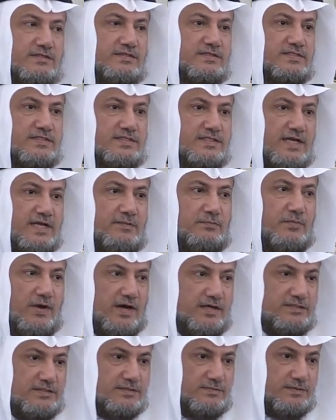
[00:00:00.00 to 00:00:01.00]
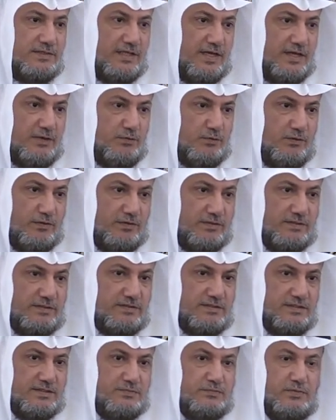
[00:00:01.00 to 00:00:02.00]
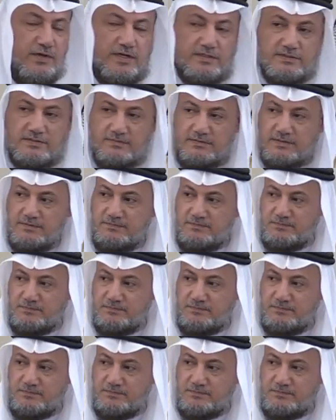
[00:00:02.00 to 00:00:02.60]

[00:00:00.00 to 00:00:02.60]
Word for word: This is not possible at all. It's impossible.